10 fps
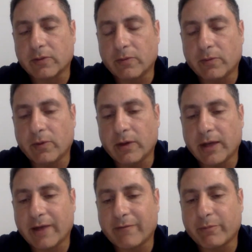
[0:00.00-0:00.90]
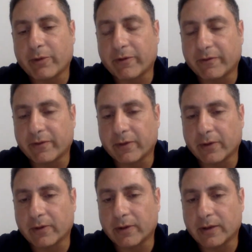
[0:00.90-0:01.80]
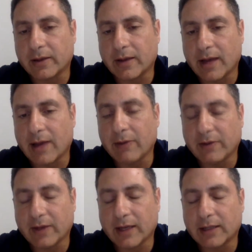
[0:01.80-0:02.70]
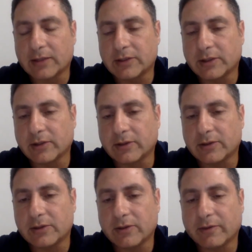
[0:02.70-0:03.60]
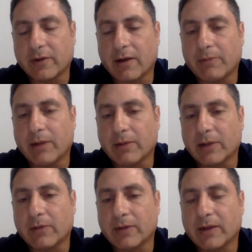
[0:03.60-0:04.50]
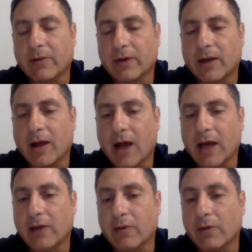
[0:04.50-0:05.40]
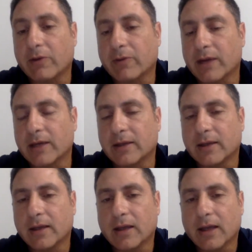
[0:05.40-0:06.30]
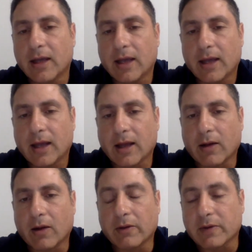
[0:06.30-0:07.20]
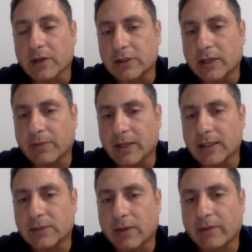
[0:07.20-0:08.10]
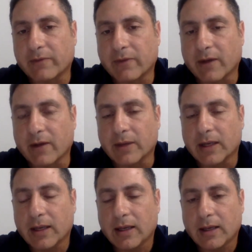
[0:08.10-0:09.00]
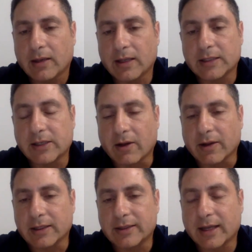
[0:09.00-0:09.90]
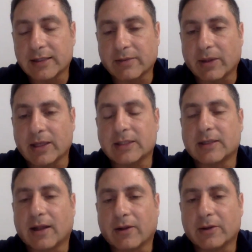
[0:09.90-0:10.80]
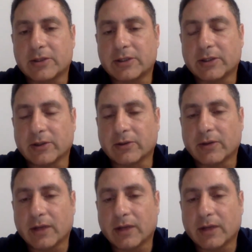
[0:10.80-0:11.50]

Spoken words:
would have preferred, I would think, to have gone public when they were in a high growth rate. All of those companies went from, let's call it tens of millions of dollars to